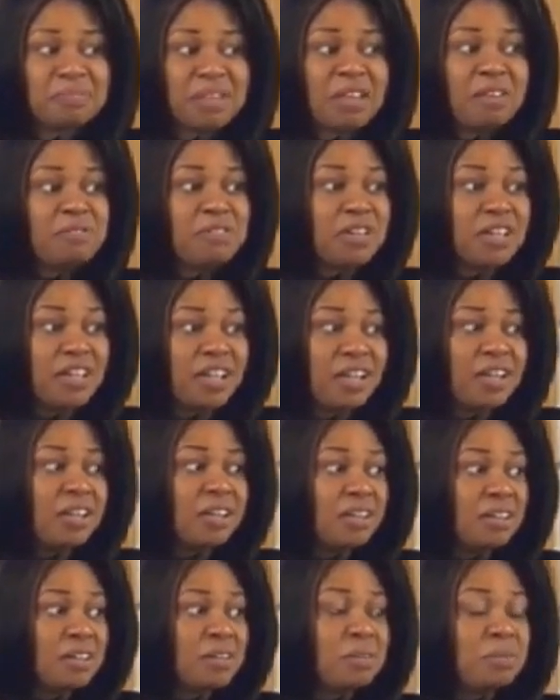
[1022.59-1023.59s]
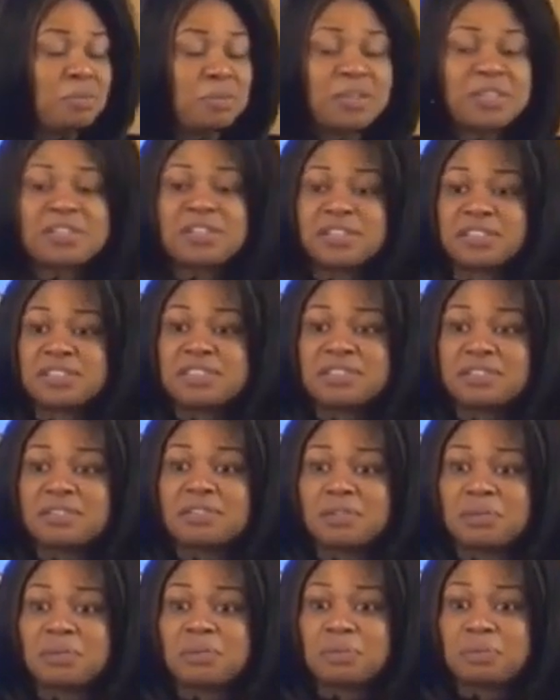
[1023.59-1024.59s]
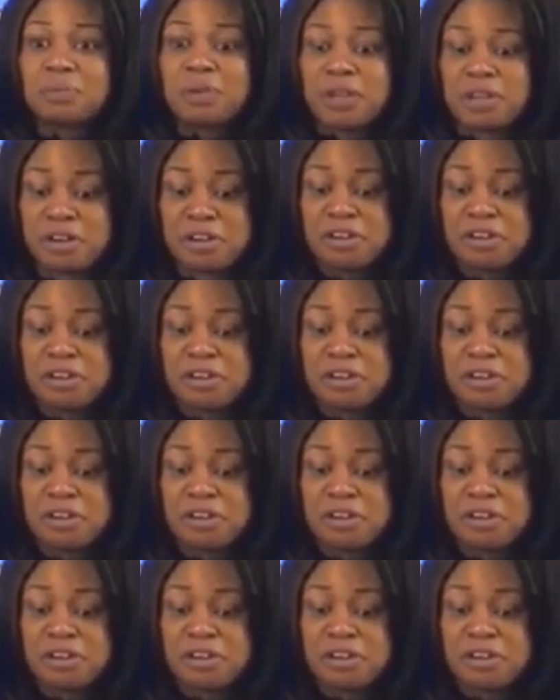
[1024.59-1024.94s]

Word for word: Every day we, we